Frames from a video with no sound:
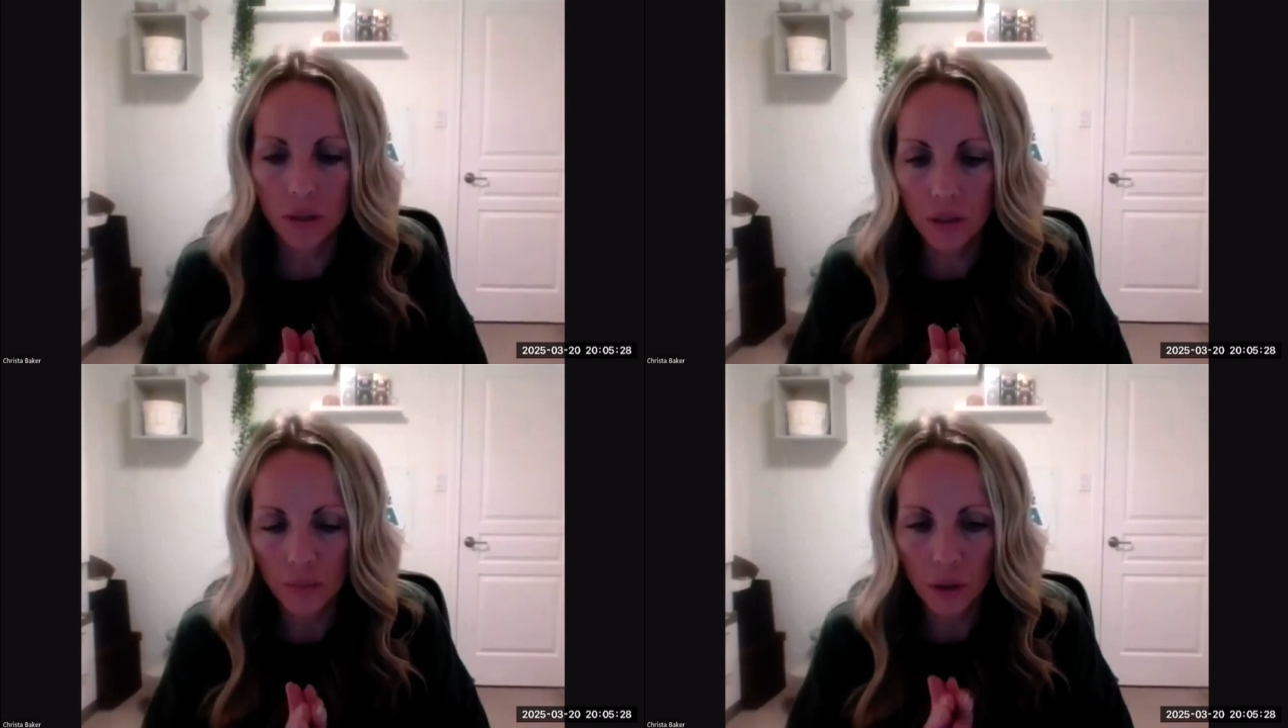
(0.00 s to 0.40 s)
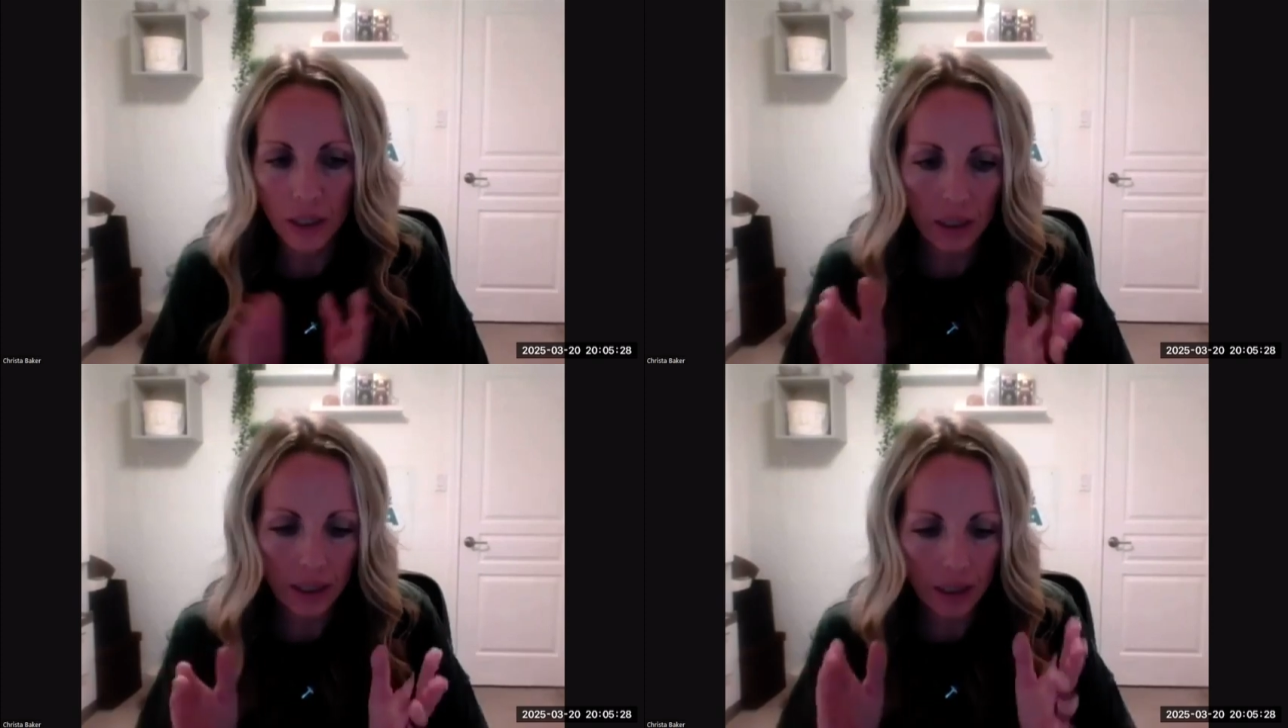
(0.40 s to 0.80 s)
I'm trying
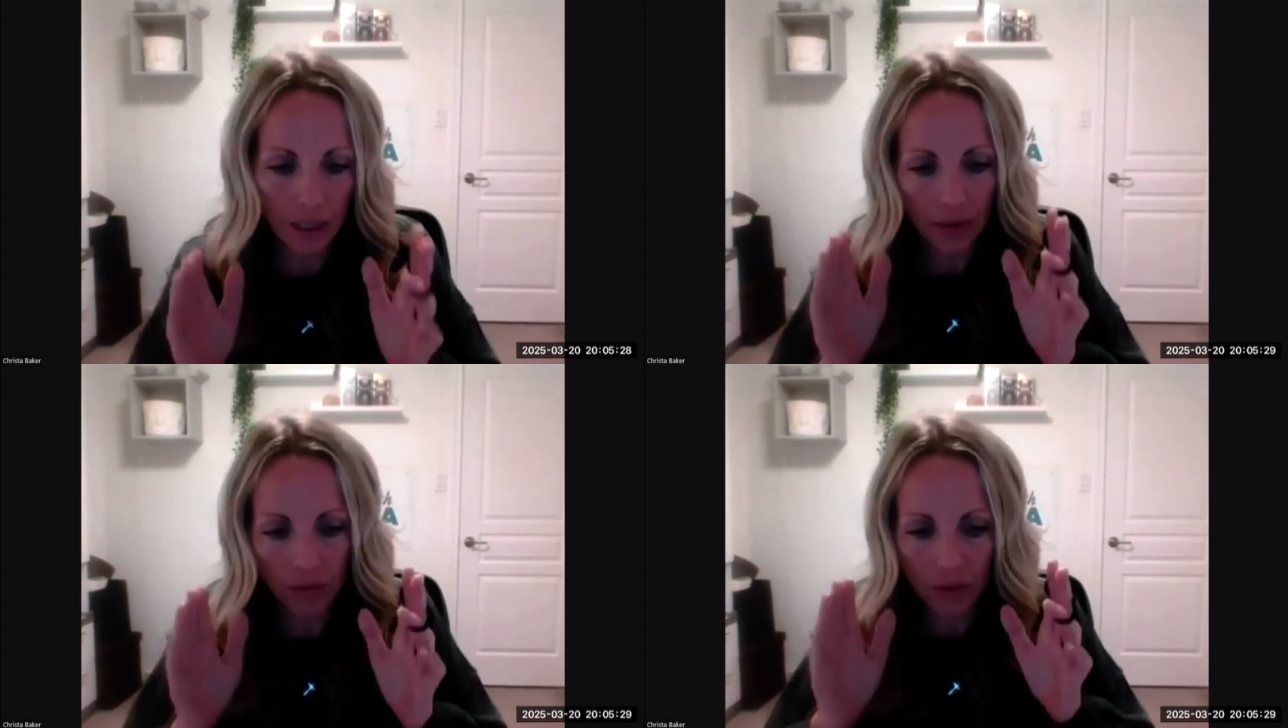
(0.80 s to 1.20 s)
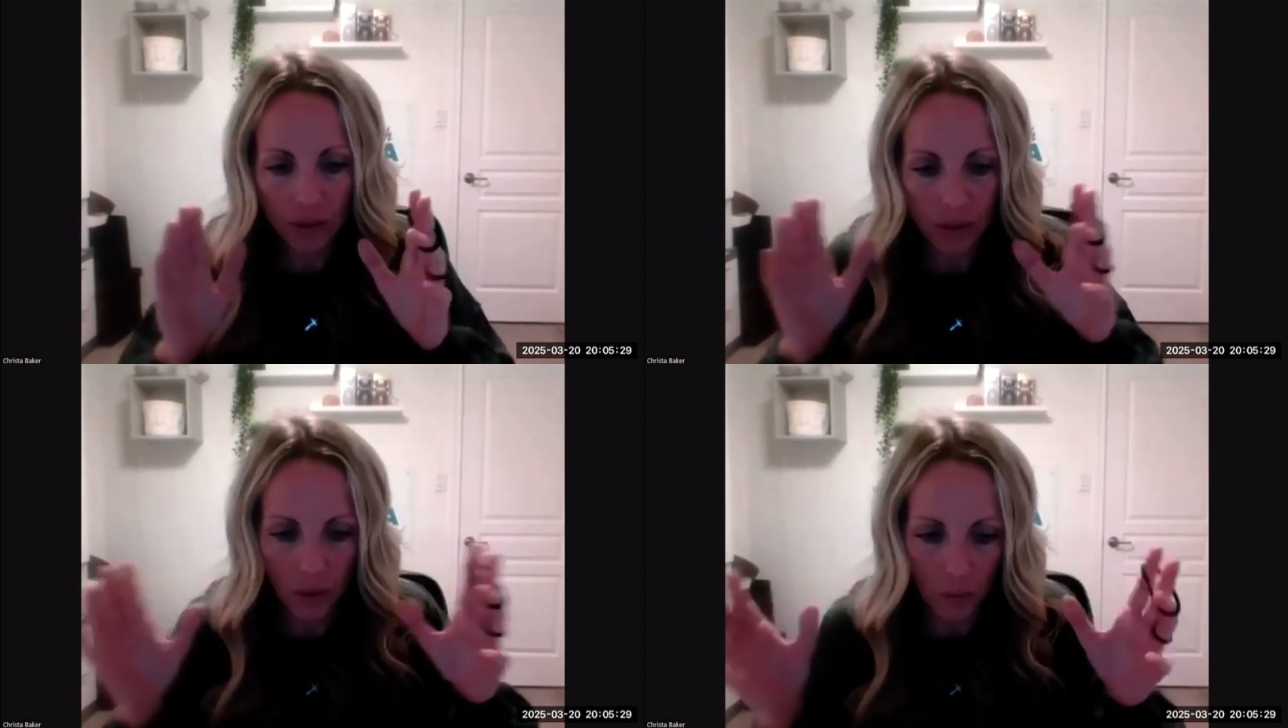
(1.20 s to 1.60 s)
to like think of
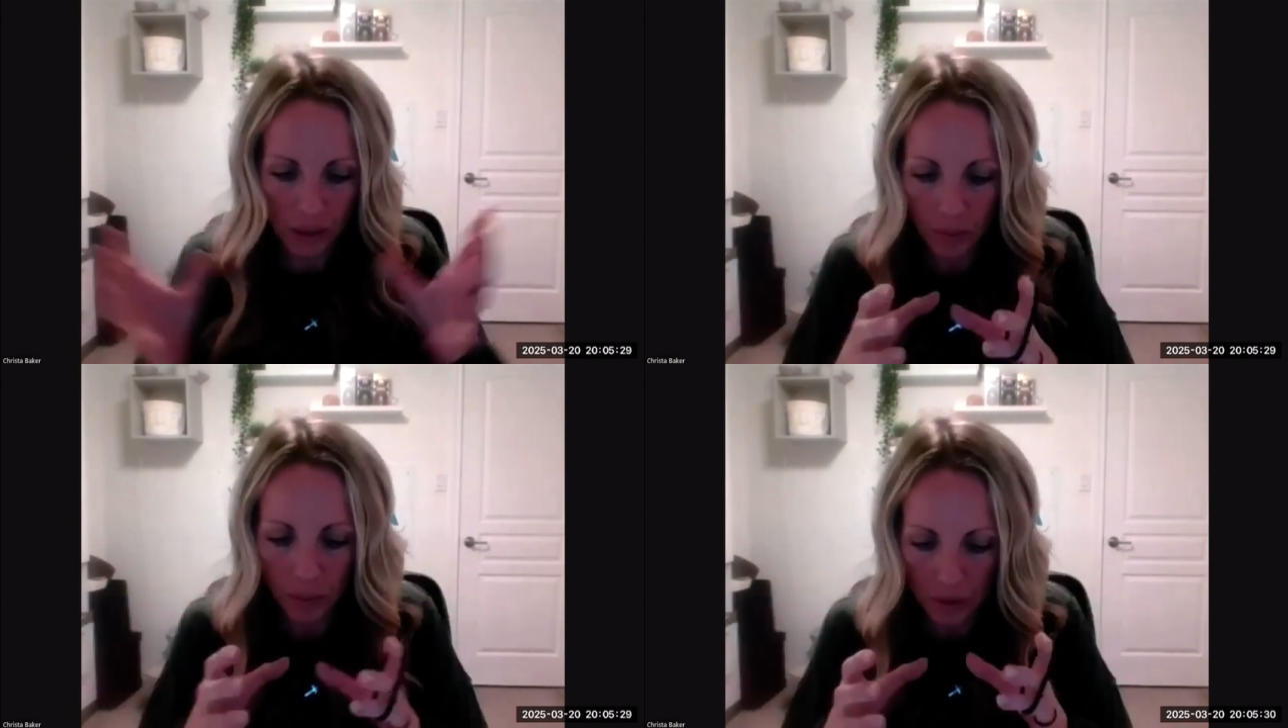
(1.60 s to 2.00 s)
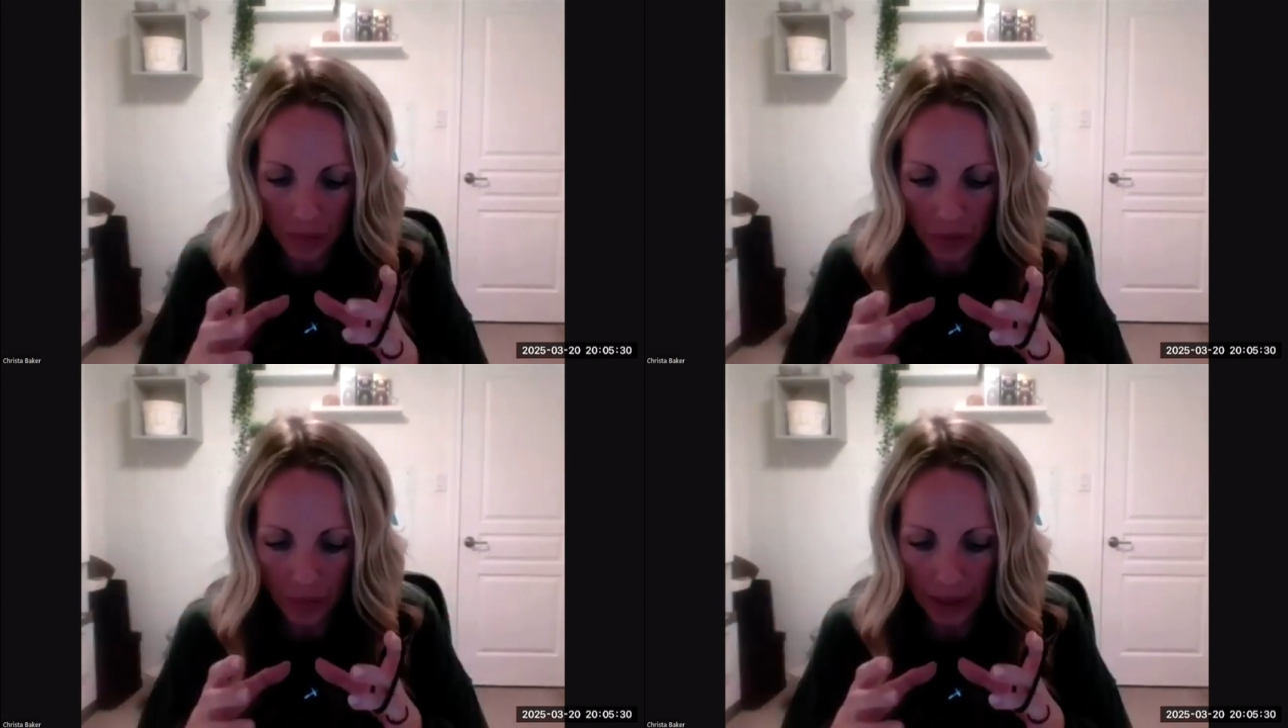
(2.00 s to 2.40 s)
a
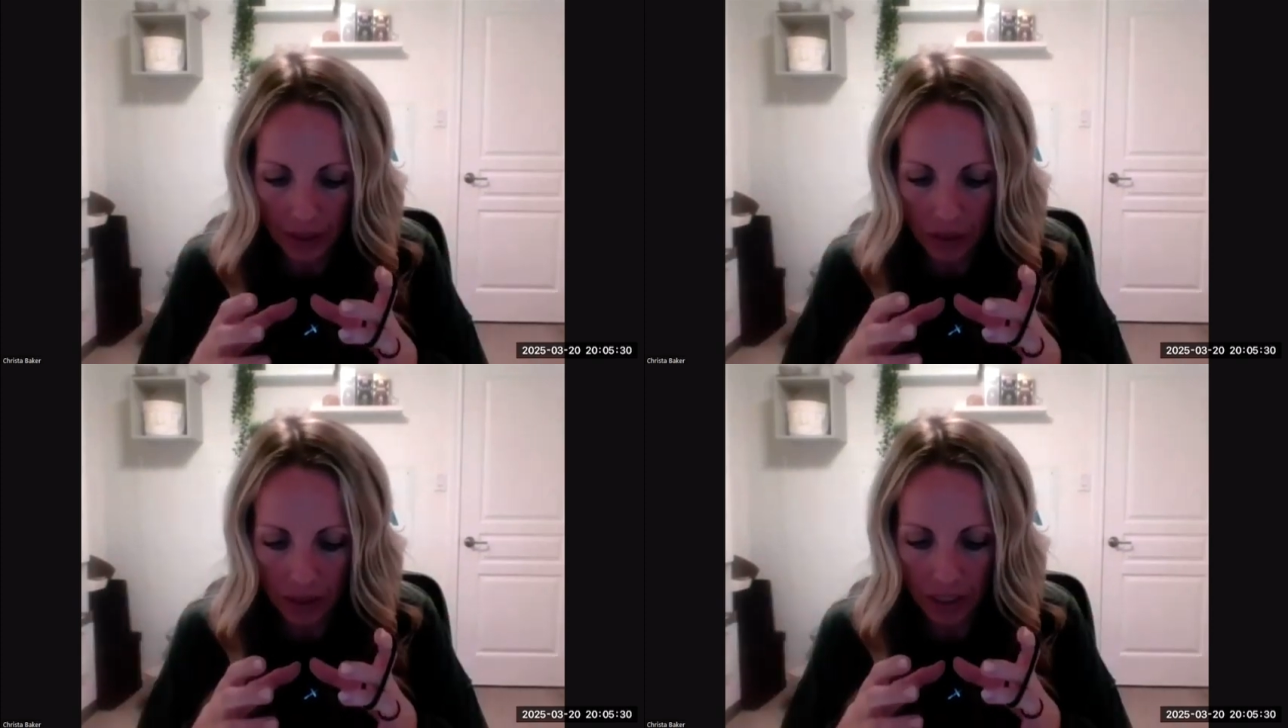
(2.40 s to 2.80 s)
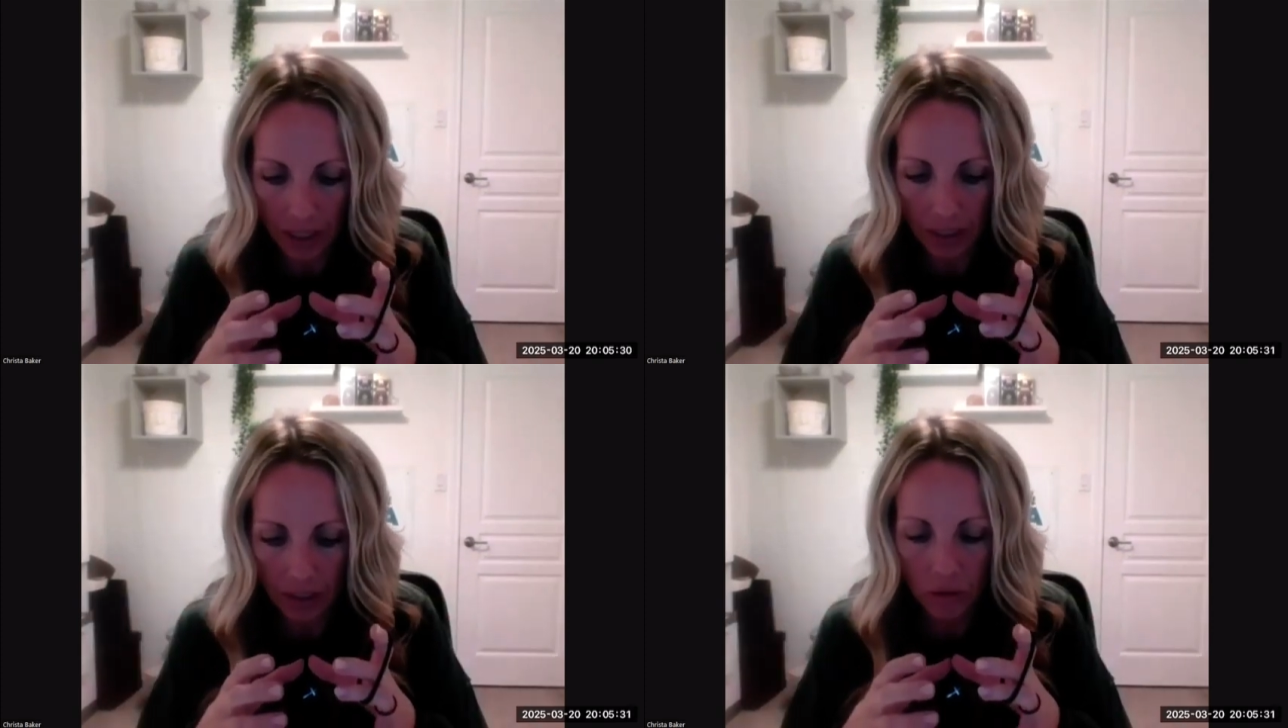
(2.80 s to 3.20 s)
simple way to just
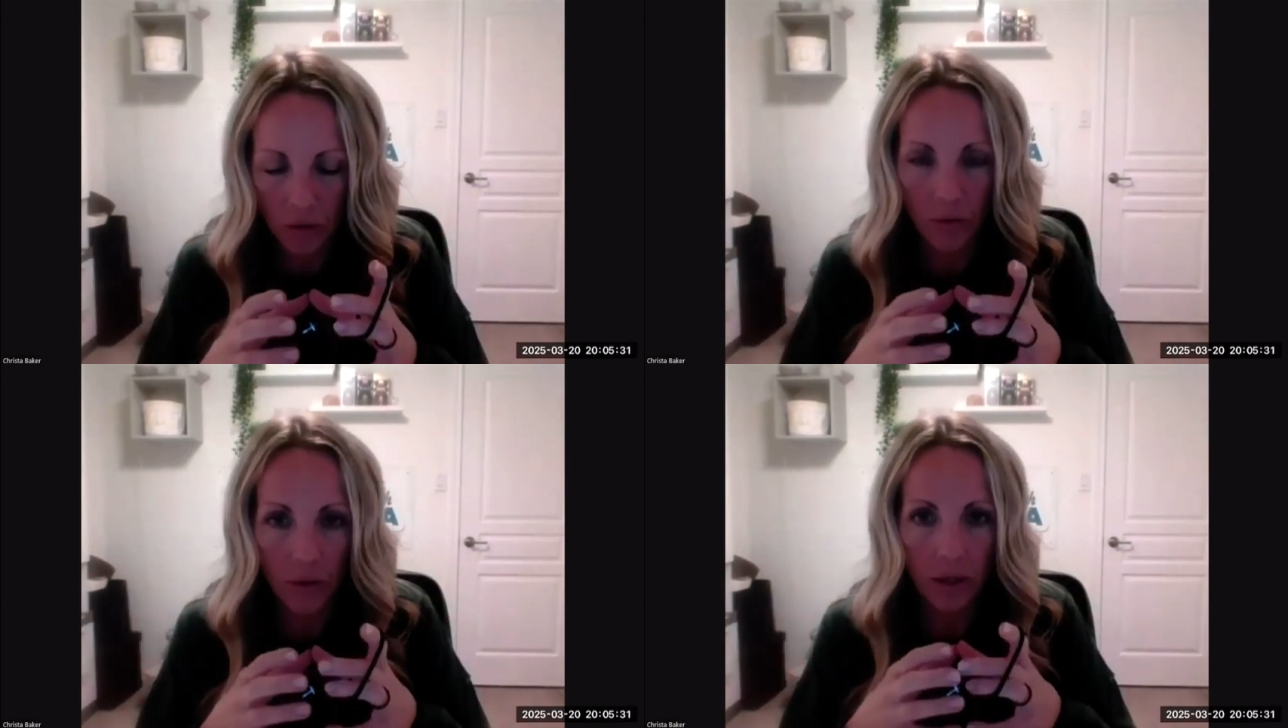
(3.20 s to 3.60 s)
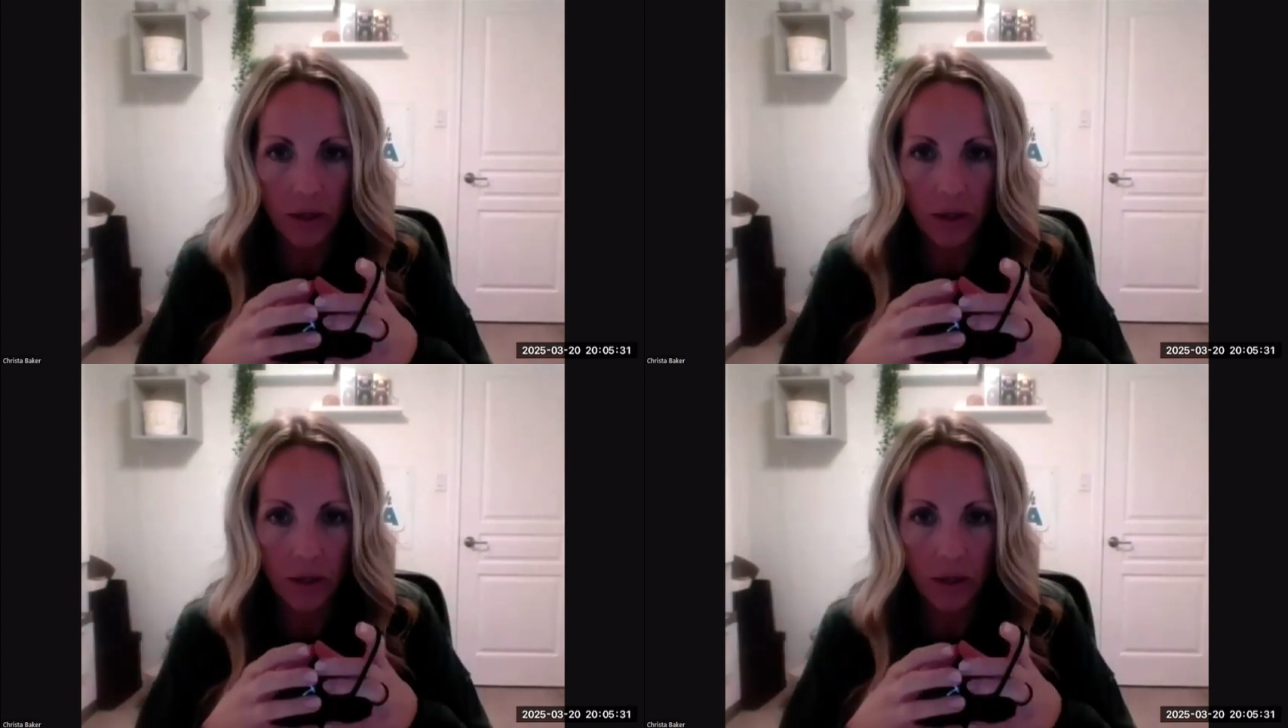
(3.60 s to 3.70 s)
say, so